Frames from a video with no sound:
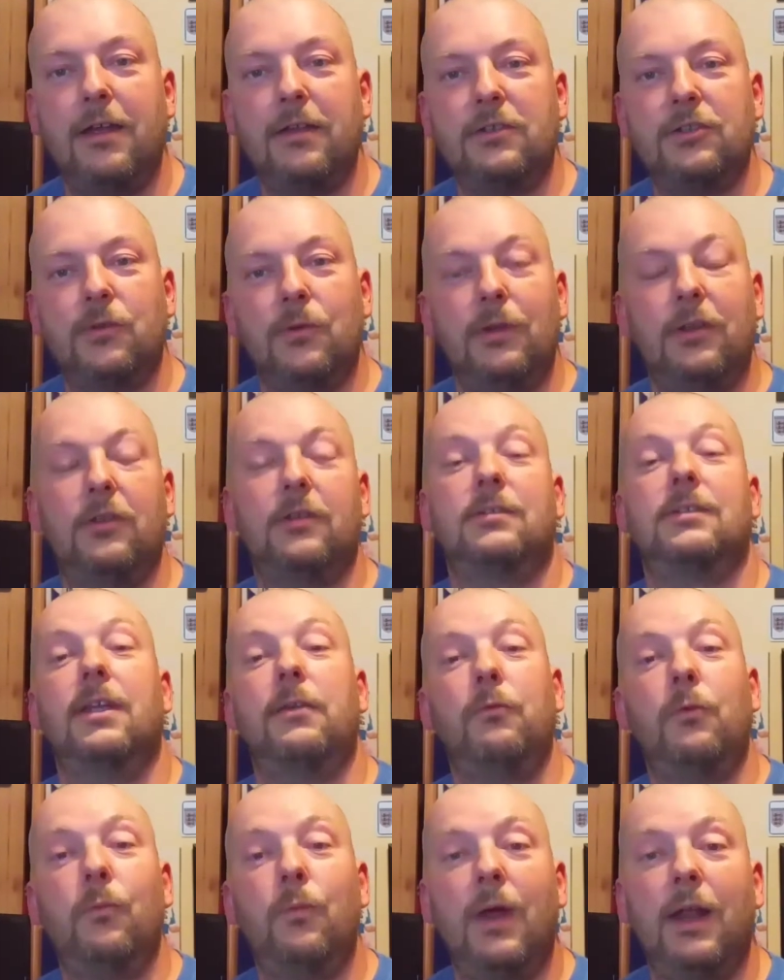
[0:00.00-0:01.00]
So it looks
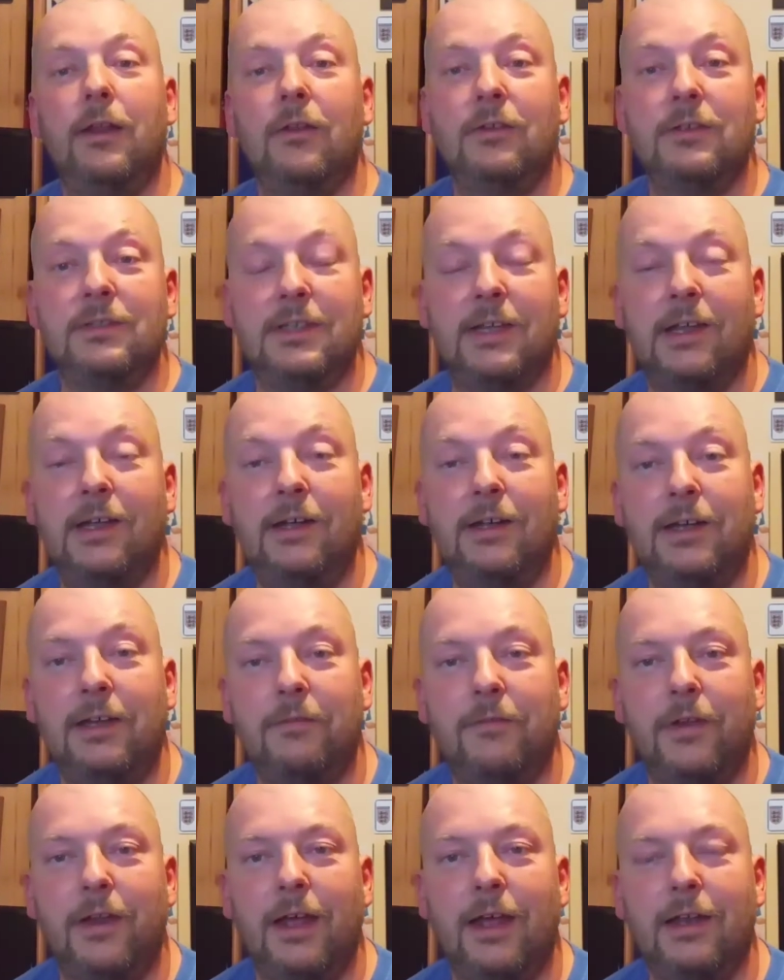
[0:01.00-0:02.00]
like we're well on
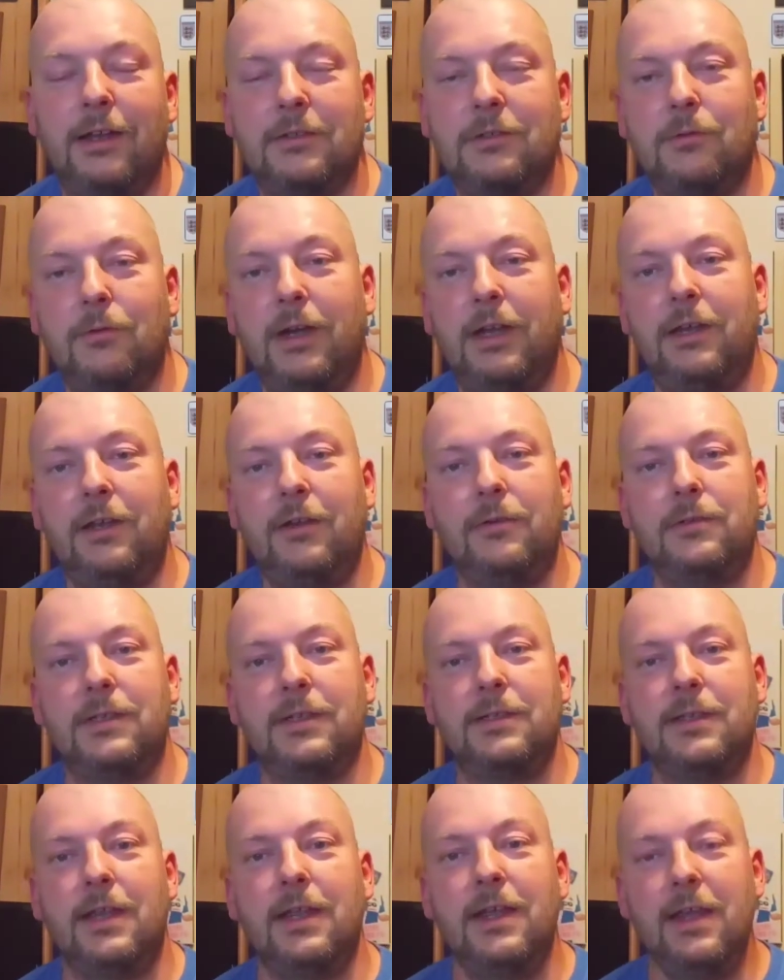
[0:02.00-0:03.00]
target for that, and that's great news,
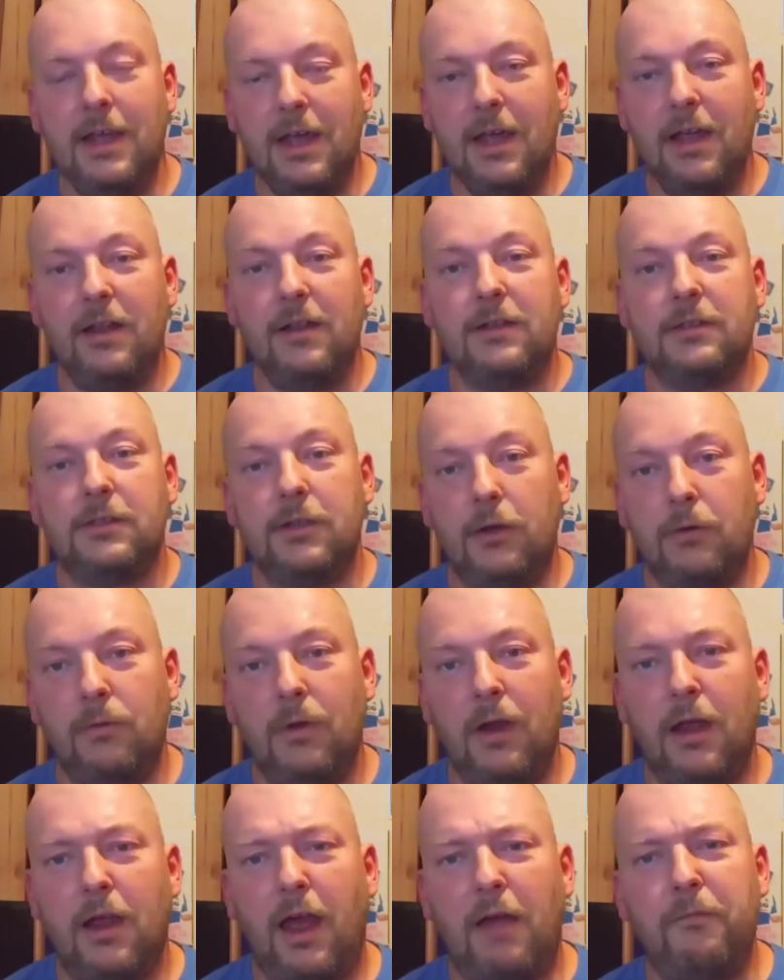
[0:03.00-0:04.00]
isn't it?
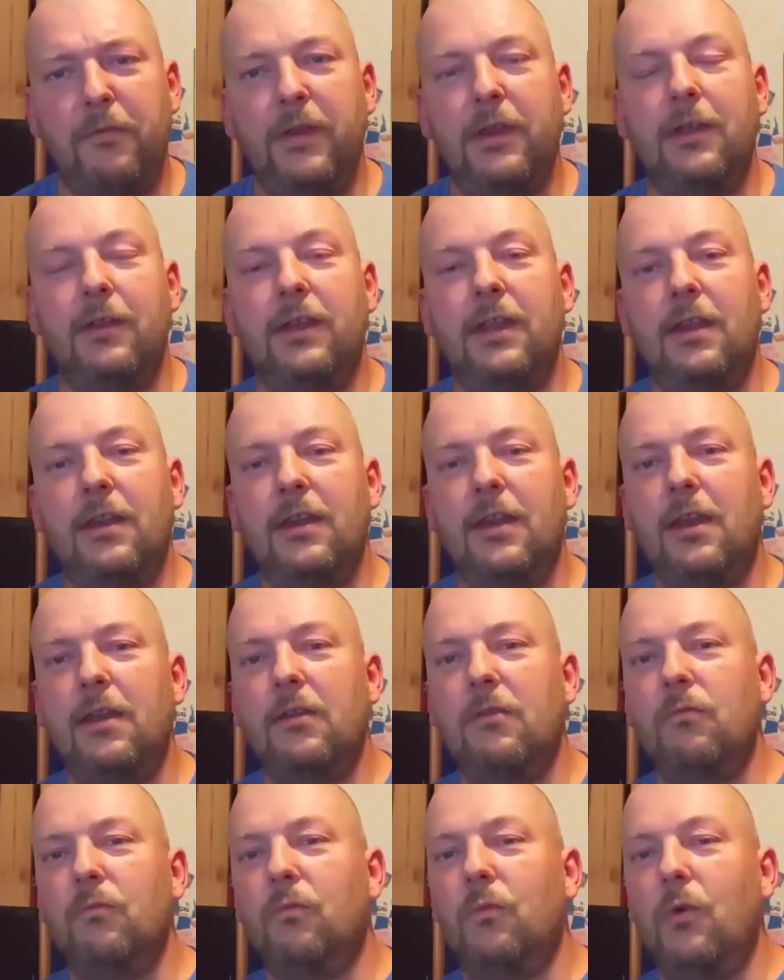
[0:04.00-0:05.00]
So I think
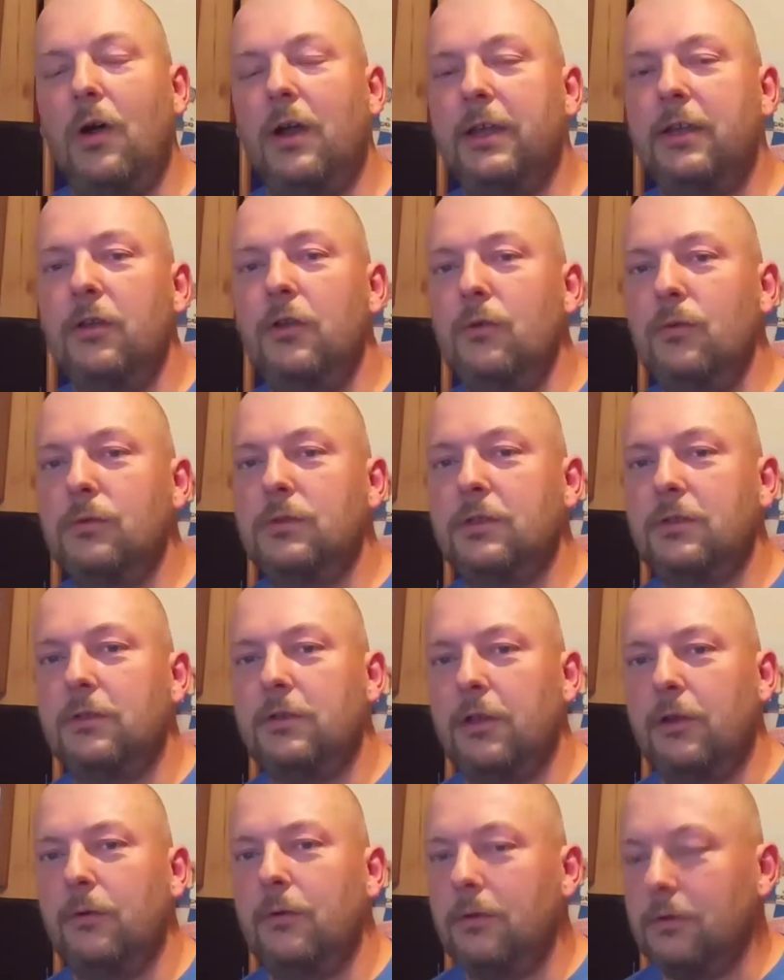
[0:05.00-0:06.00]
what I can also
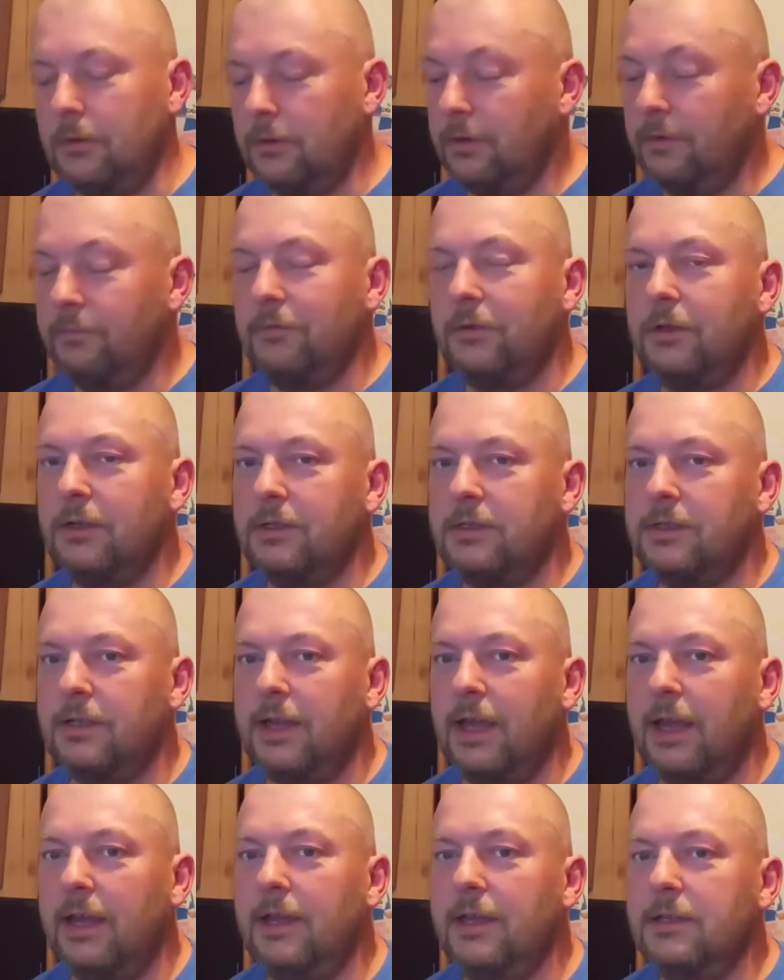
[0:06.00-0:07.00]
do, although I haven't done it
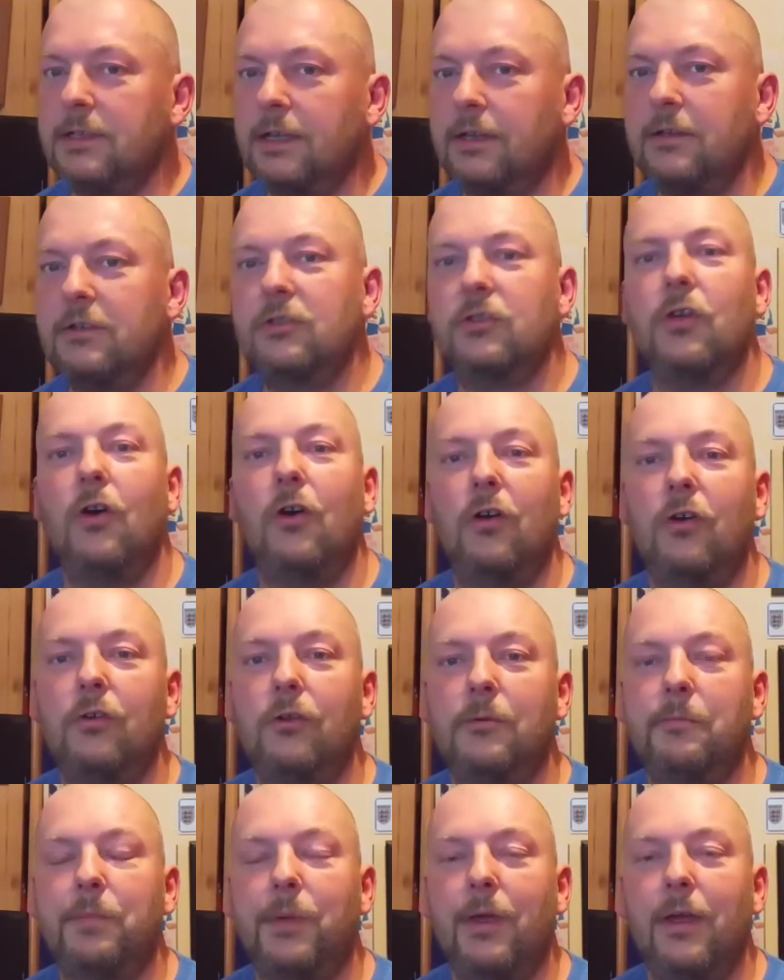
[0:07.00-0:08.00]
today, is I can tot
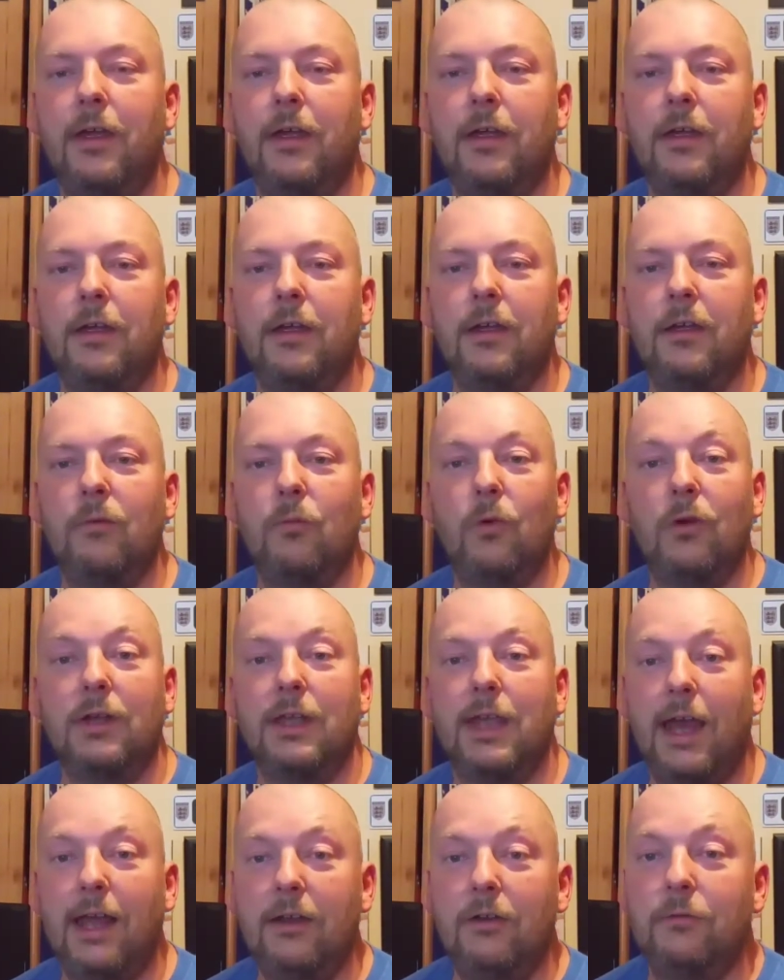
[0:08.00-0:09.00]
up what
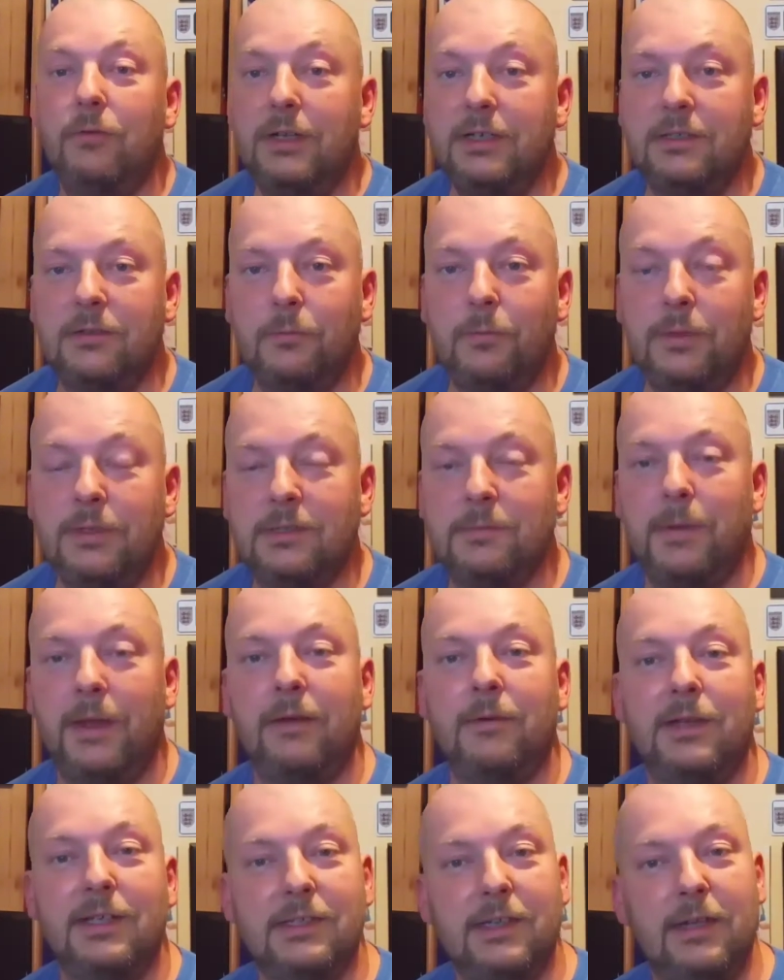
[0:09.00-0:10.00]
calories have been
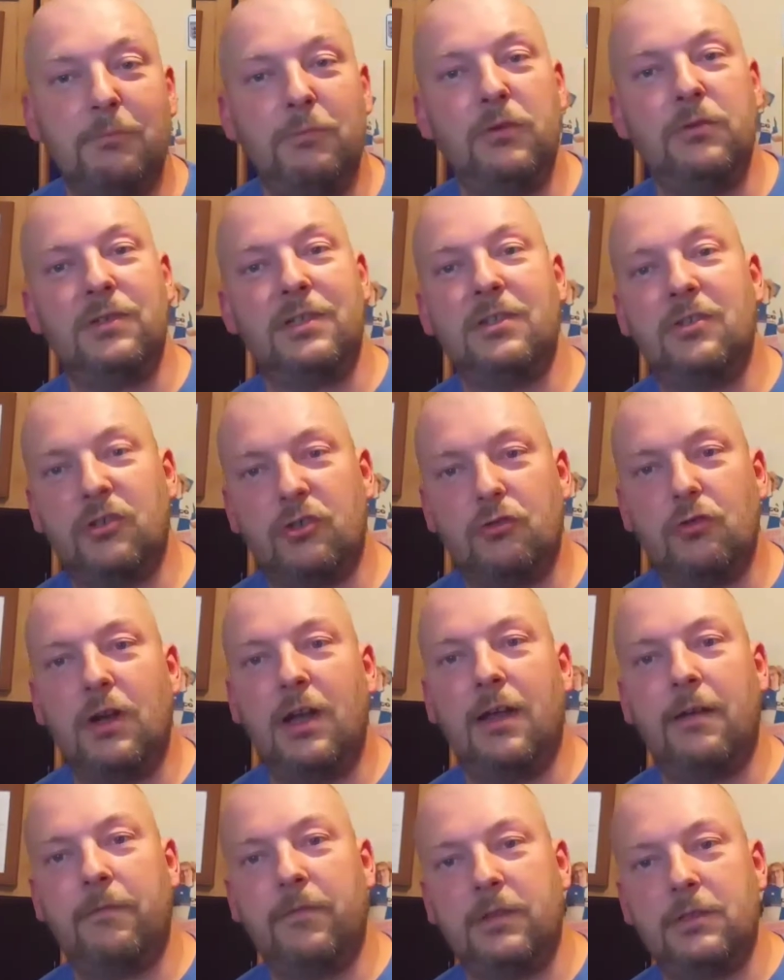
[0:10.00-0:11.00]
spent, because I'm using
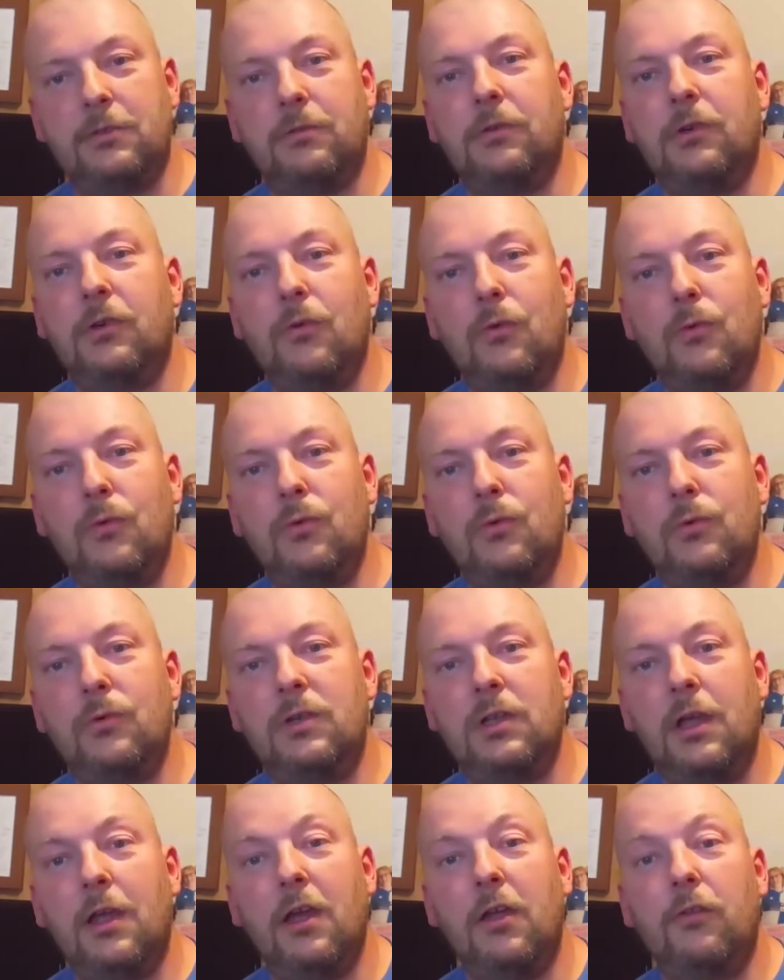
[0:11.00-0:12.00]
Strava to
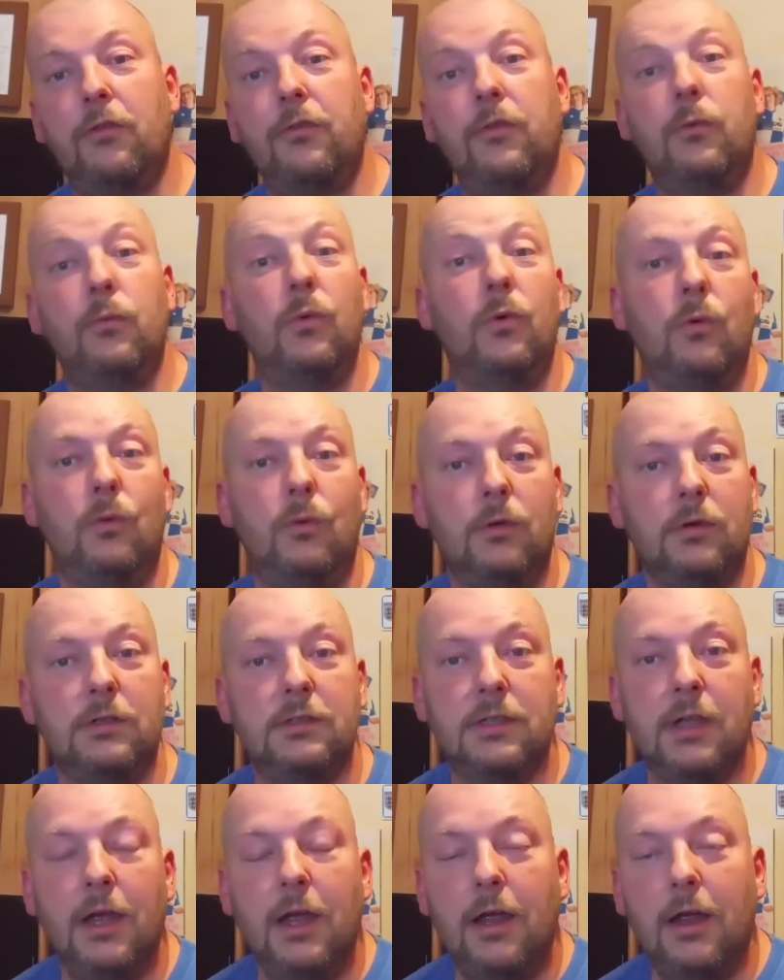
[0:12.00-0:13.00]
record the walks.